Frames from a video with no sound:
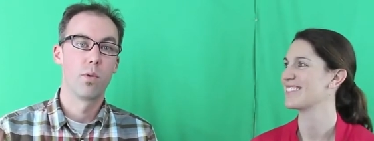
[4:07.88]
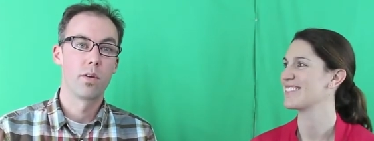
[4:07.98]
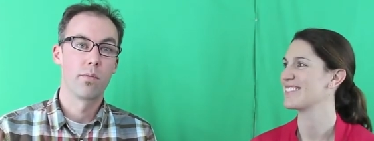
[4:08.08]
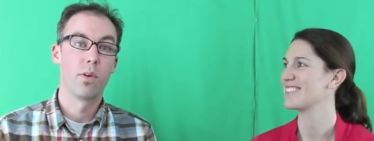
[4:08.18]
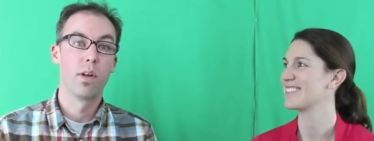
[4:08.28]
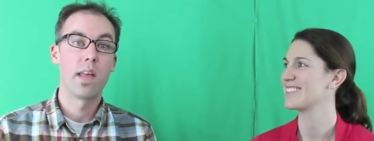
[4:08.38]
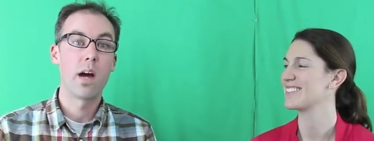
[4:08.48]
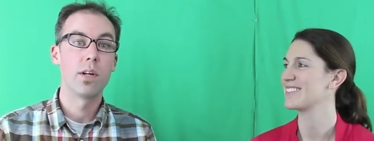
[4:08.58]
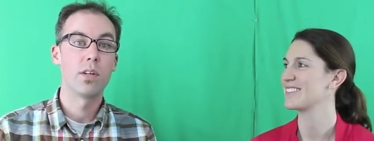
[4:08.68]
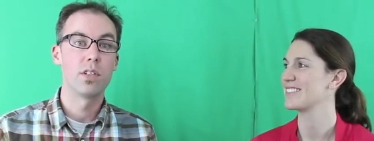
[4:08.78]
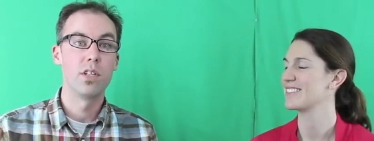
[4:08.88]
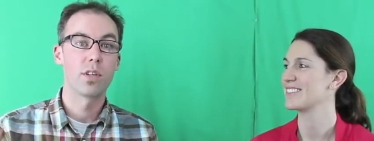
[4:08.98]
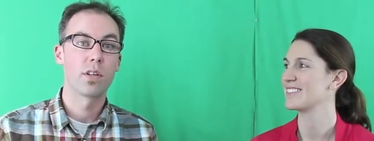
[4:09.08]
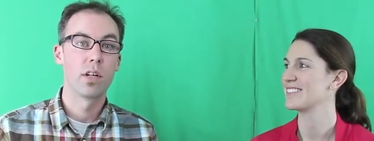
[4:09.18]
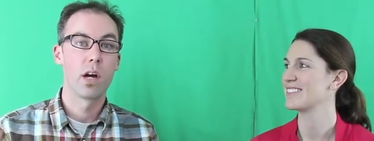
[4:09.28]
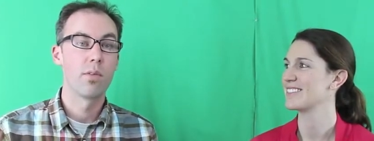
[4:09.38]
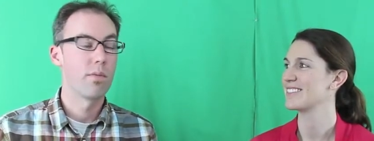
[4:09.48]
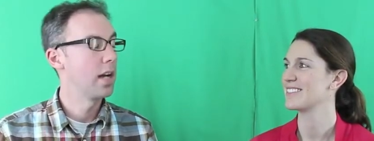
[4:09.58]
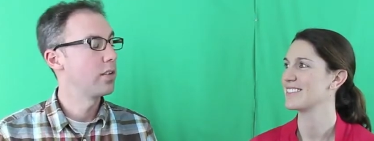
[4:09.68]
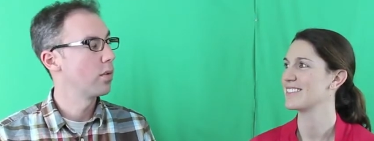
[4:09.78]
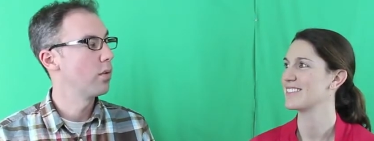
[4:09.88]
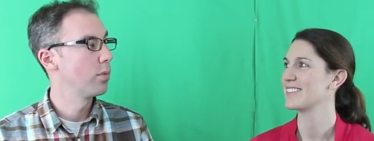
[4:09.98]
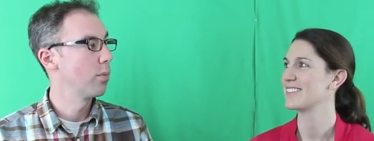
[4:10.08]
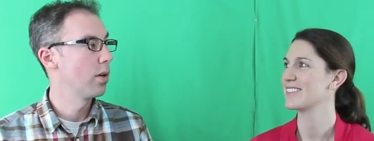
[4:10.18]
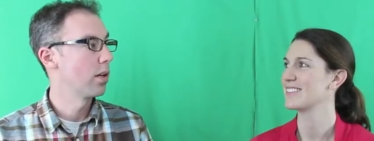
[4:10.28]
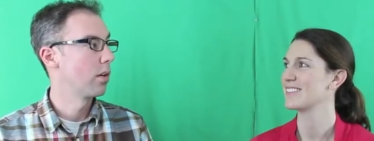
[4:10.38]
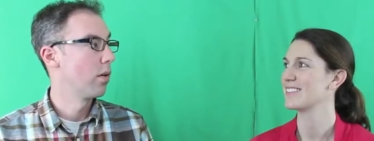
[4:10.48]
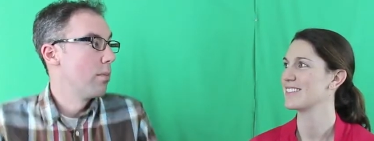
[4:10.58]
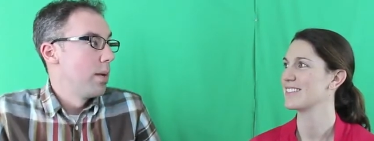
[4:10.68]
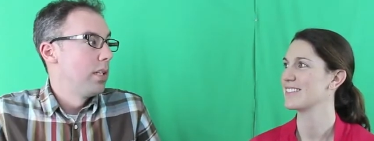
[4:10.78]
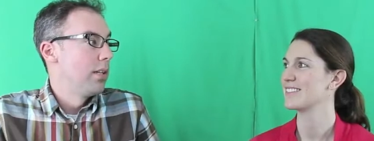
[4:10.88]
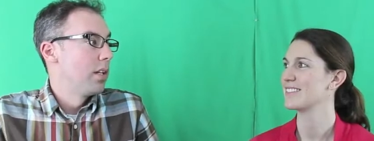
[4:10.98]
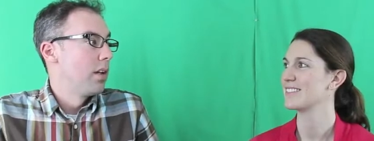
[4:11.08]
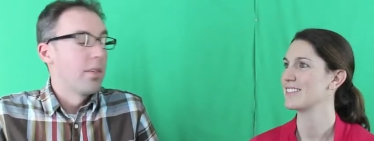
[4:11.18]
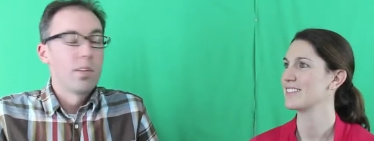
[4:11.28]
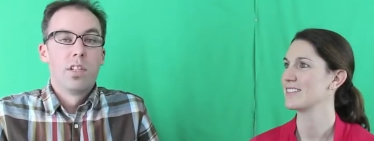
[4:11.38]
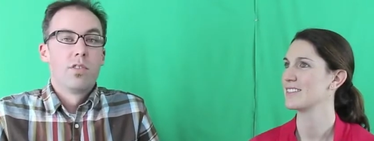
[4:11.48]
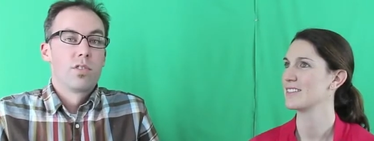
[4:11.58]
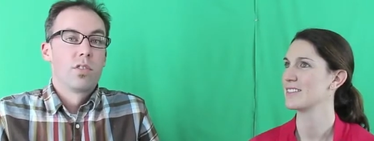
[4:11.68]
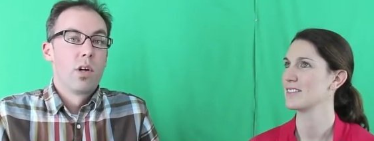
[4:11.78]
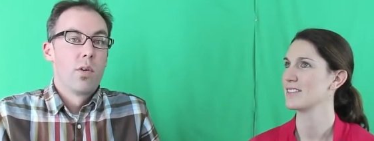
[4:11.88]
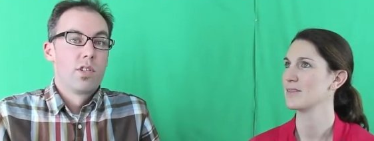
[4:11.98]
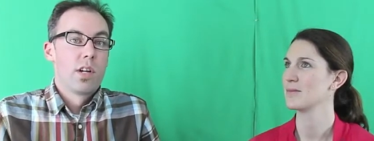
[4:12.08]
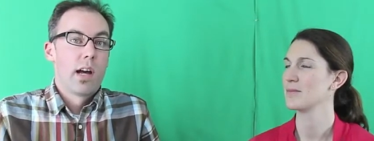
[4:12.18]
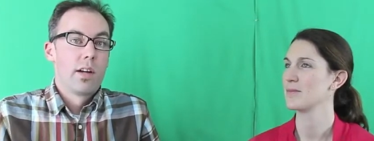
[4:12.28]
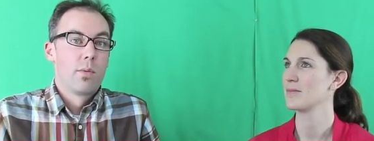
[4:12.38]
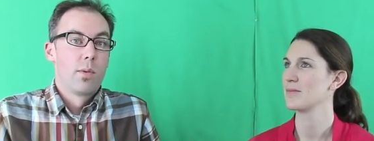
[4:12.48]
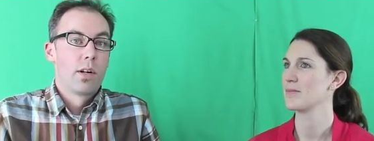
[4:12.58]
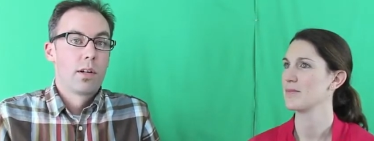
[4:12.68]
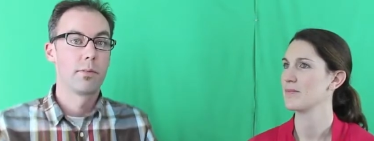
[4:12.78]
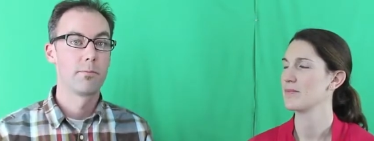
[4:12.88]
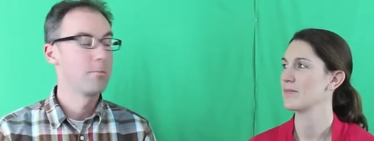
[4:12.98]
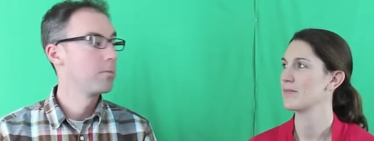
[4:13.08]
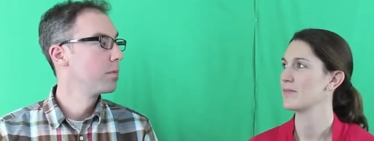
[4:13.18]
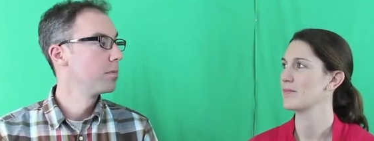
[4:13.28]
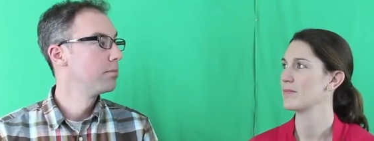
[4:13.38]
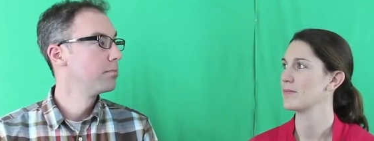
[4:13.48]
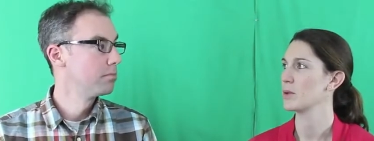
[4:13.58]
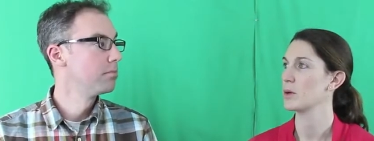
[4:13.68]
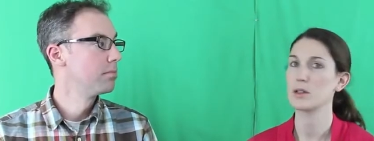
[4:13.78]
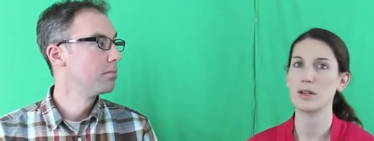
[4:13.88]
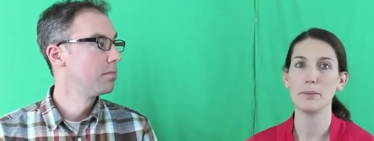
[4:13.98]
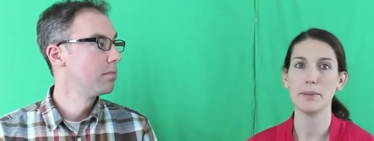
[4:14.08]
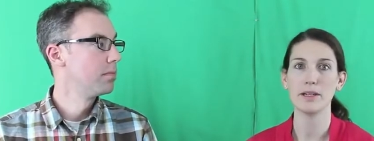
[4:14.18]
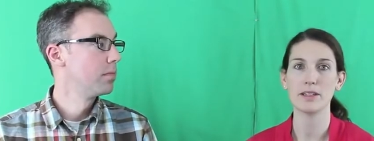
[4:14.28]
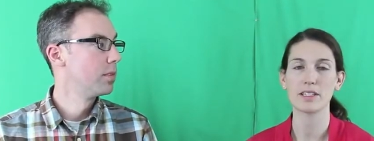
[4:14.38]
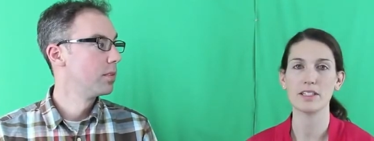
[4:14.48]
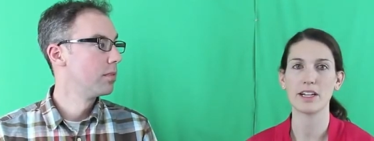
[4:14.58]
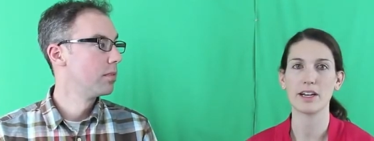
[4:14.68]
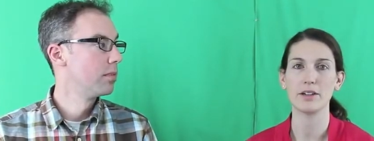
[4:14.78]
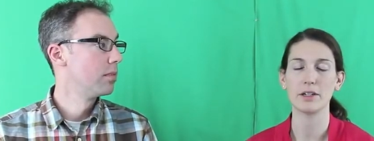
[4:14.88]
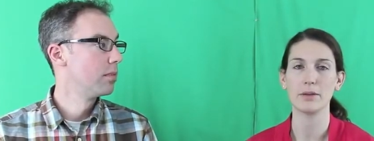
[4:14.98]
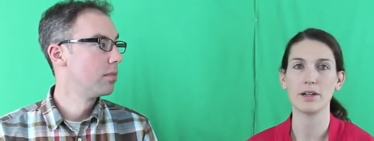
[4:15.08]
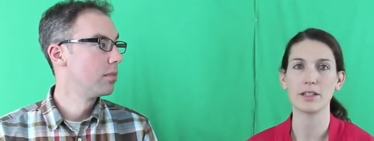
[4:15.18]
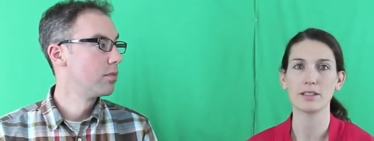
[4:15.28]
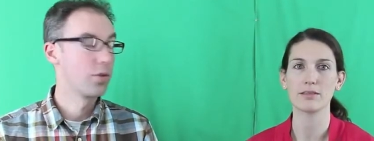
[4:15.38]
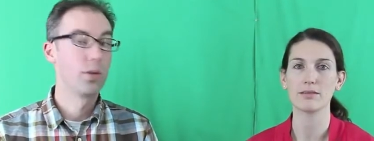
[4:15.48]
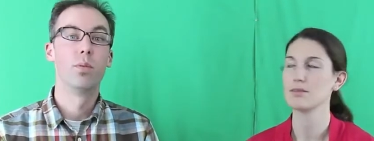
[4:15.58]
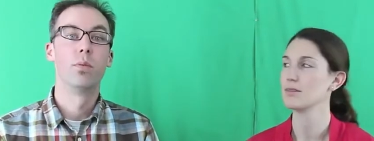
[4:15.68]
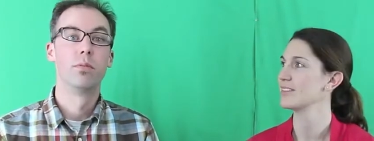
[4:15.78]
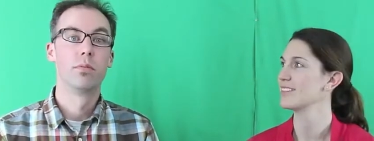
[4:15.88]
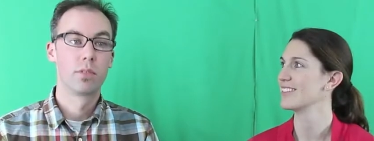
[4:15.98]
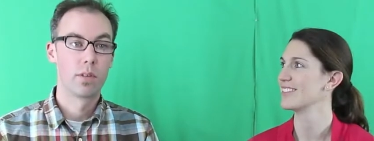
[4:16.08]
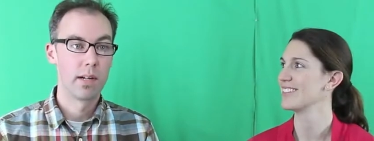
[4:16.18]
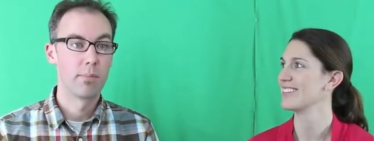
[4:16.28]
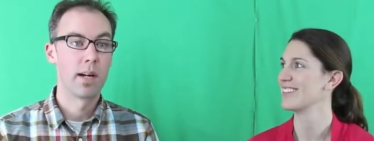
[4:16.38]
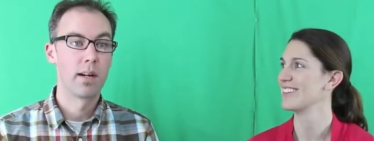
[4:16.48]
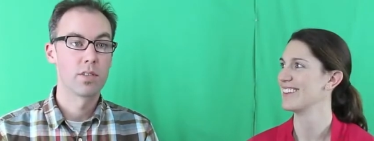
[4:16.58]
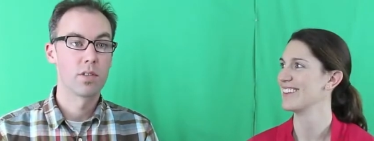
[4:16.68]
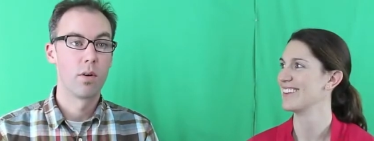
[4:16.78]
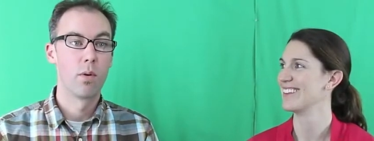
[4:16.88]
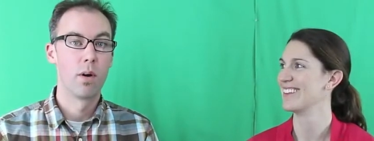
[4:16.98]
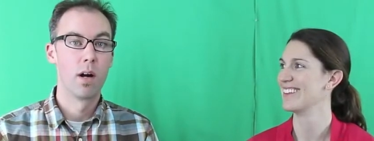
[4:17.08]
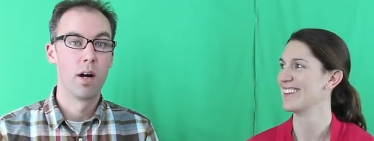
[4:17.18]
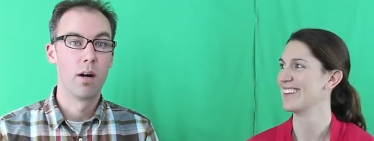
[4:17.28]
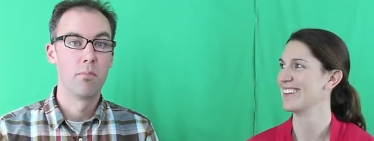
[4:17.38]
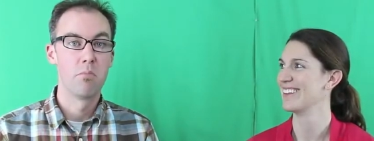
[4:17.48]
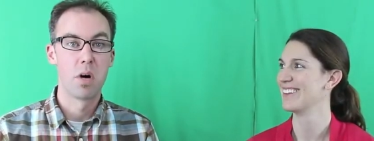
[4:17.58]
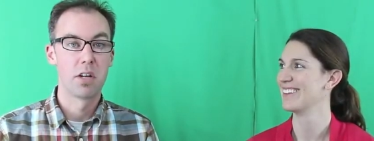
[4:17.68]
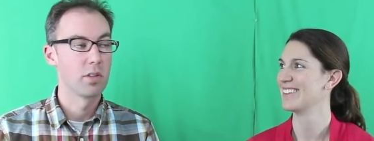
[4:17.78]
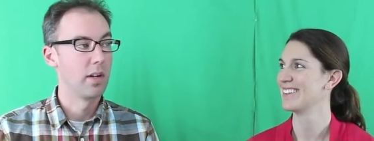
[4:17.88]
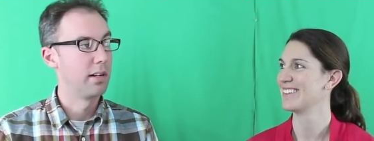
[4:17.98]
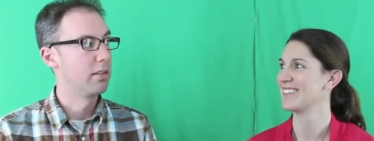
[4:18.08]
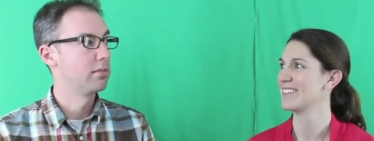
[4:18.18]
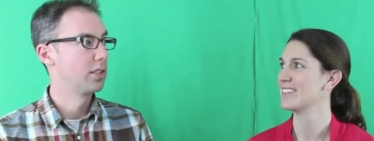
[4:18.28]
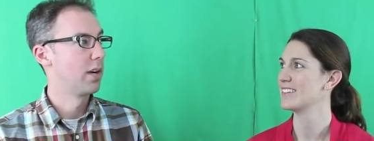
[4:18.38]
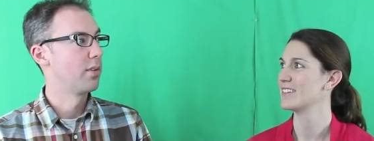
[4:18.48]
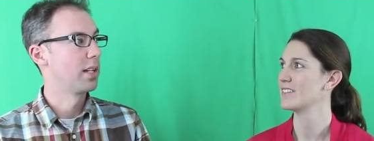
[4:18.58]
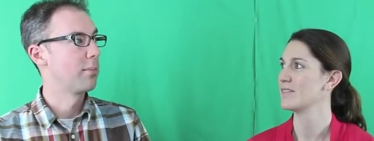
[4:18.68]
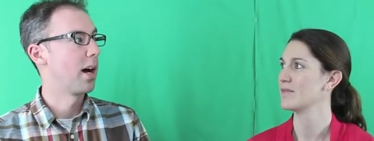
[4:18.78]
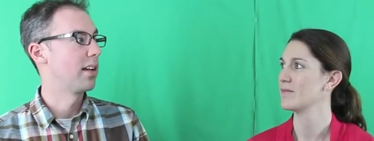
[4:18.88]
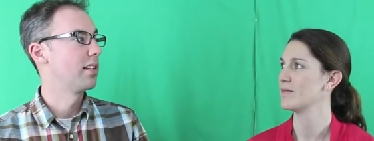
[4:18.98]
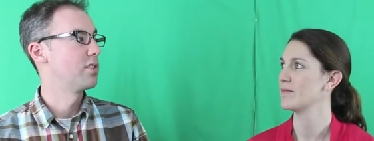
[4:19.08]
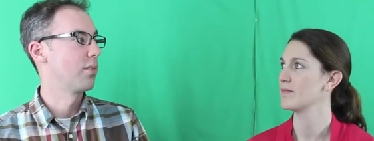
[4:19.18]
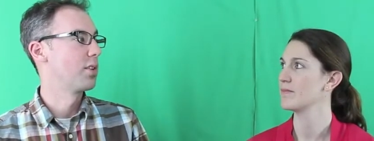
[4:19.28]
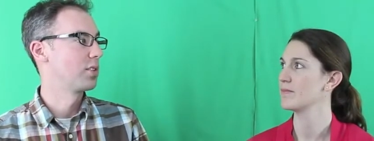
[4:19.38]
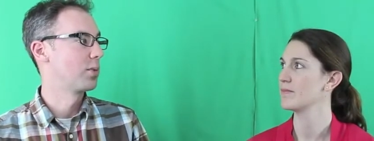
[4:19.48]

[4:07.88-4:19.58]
Speaker 1: wonderful. And that way your teacher can go and find your old work, or maybe even other teachers can go and check out your work.
Speaker 2: Or grandparents can check out your work.
Speaker 1: True. Grandparents or um, also, I don't know, governing bodies over the